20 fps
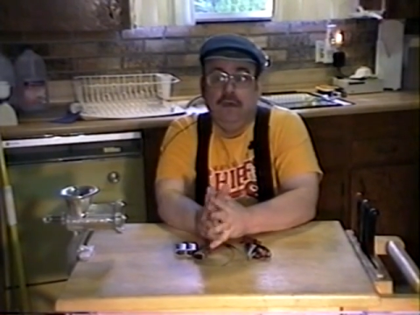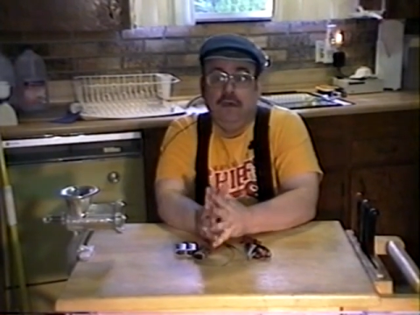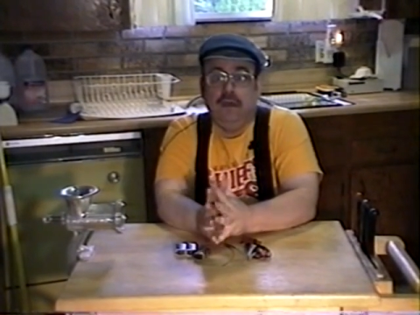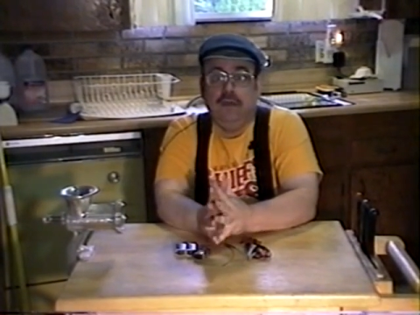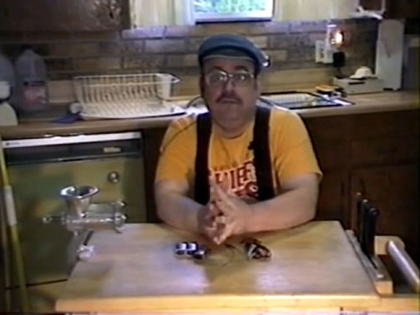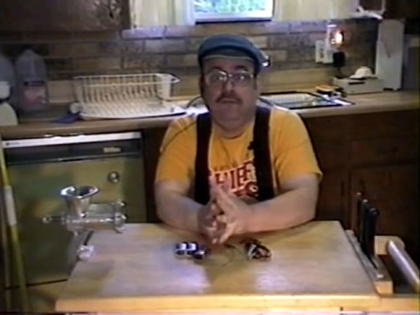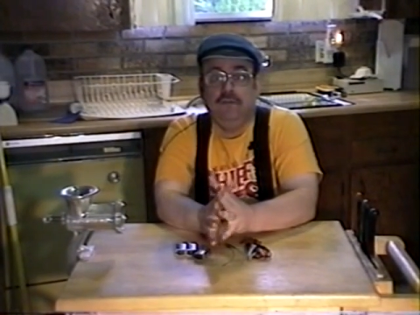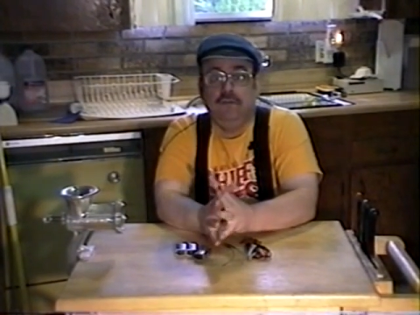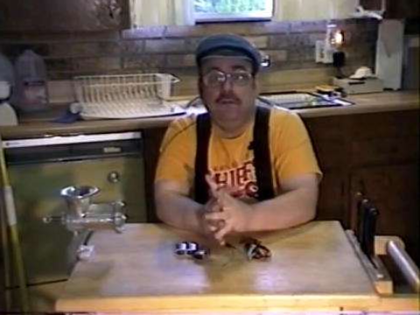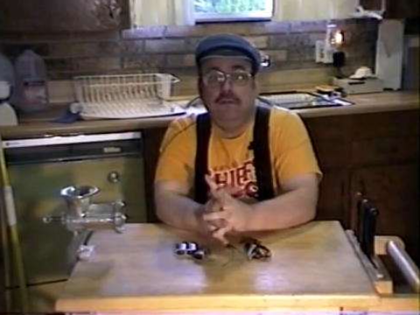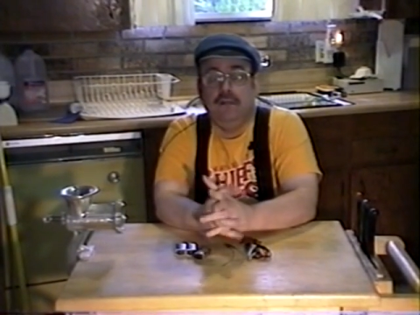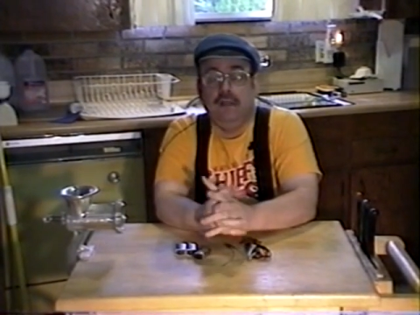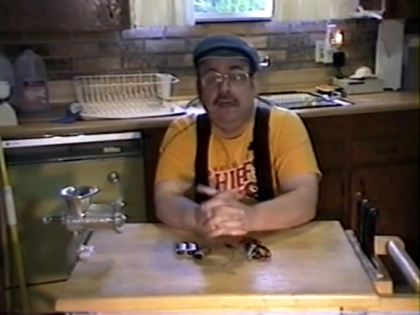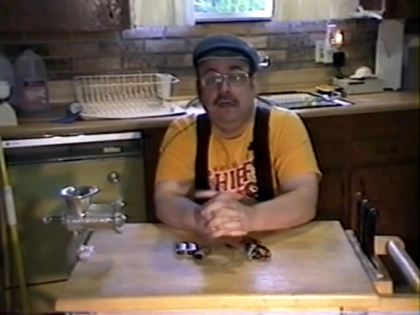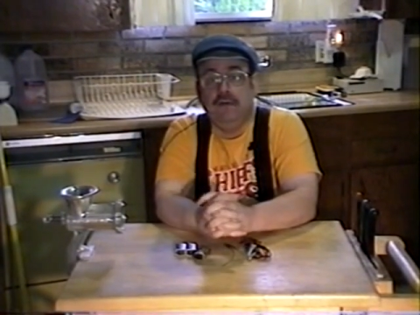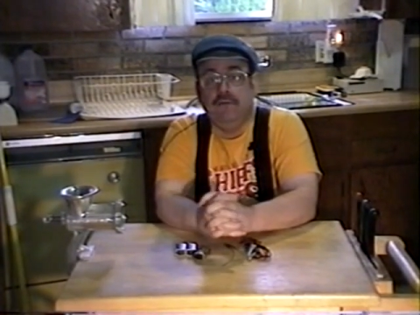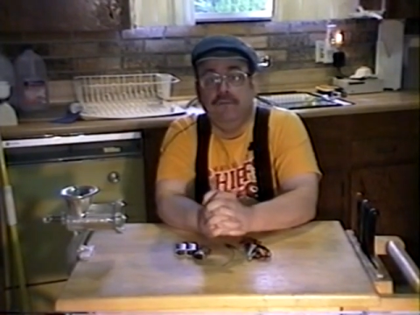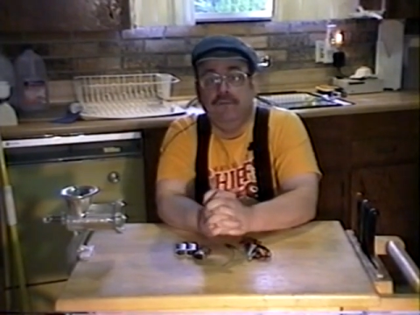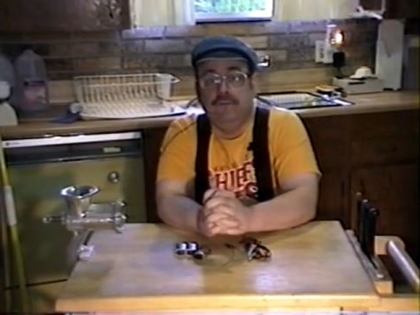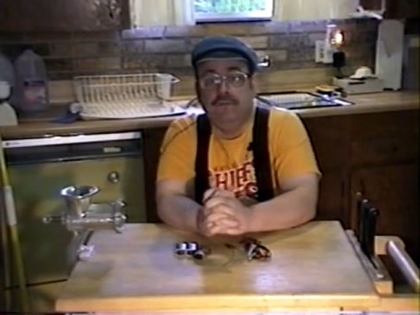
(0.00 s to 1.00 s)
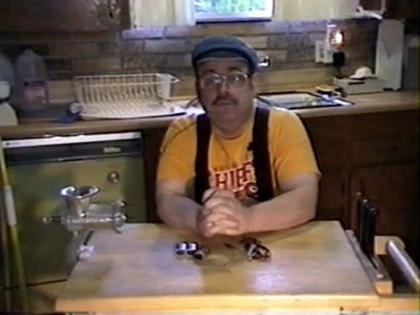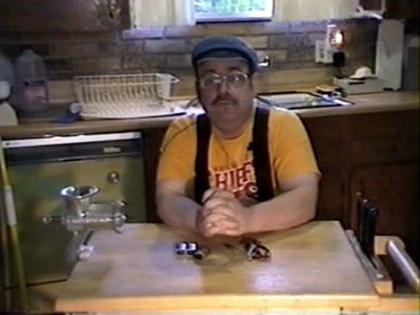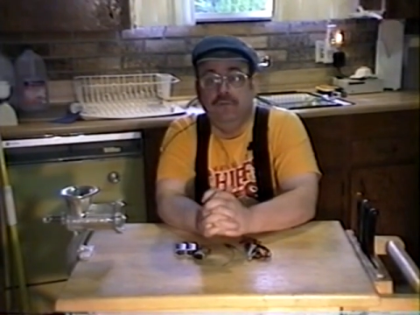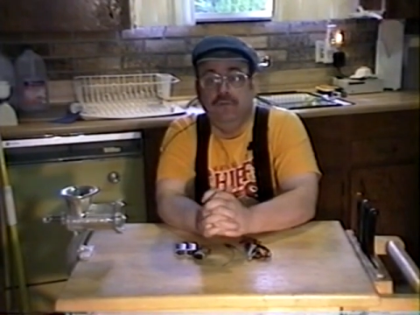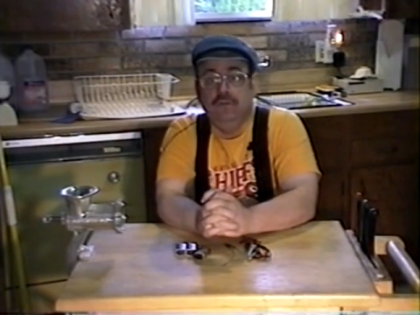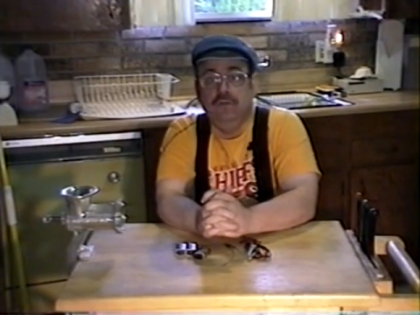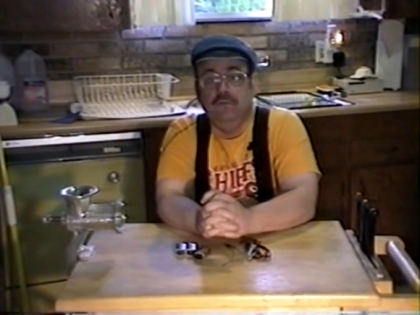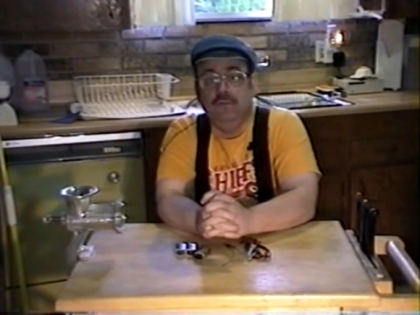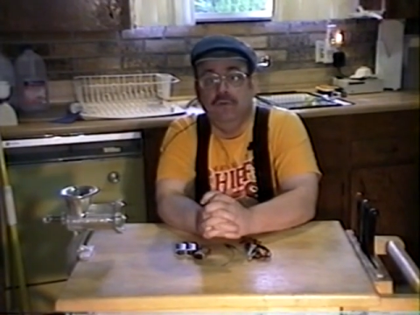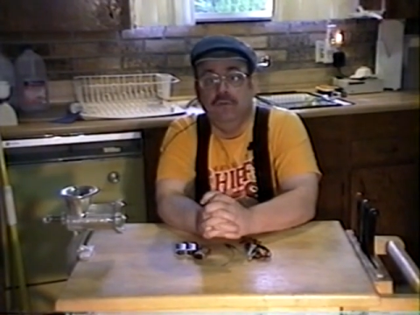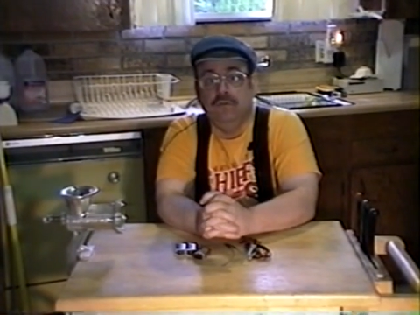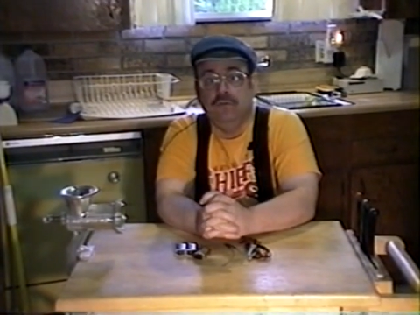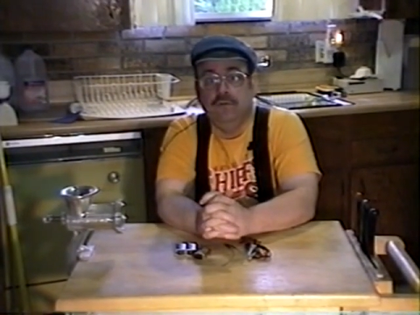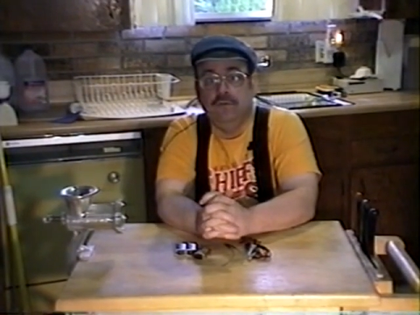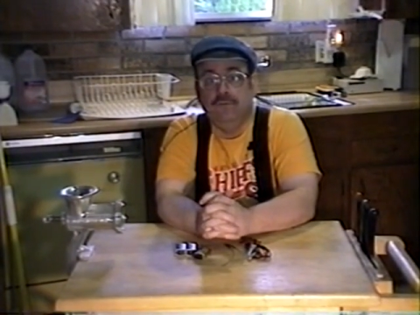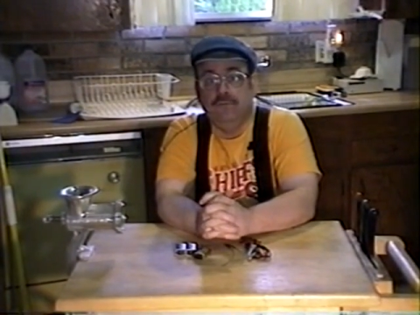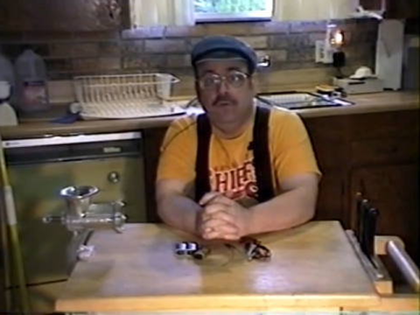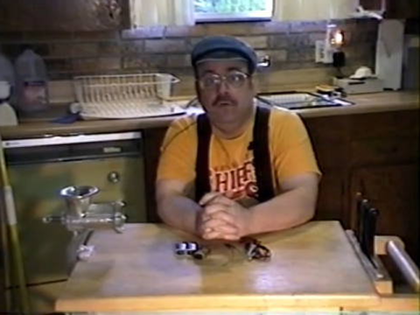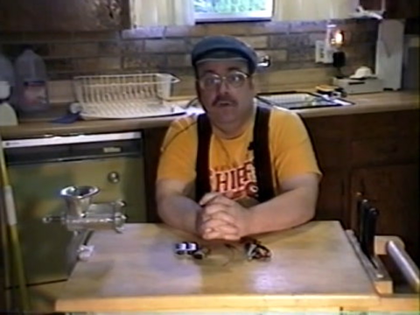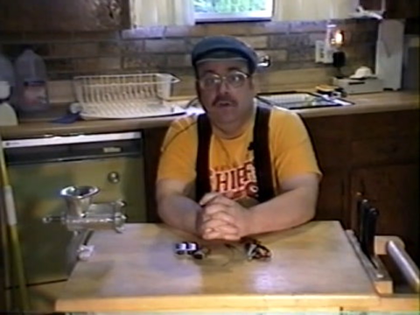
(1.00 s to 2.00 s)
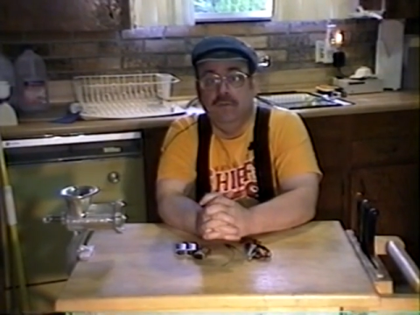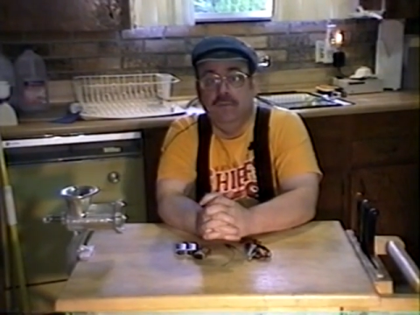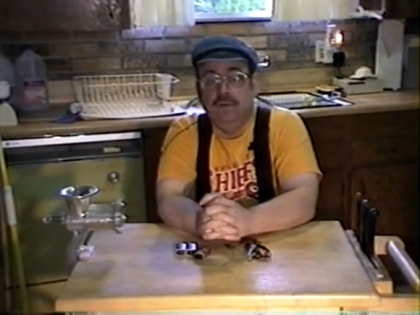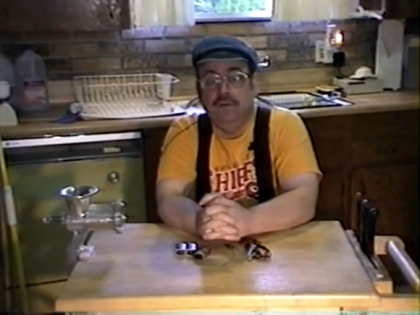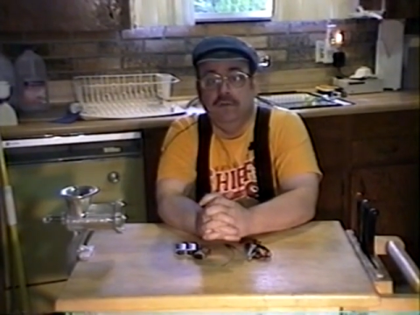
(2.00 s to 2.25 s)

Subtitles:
I still have some tumors that formed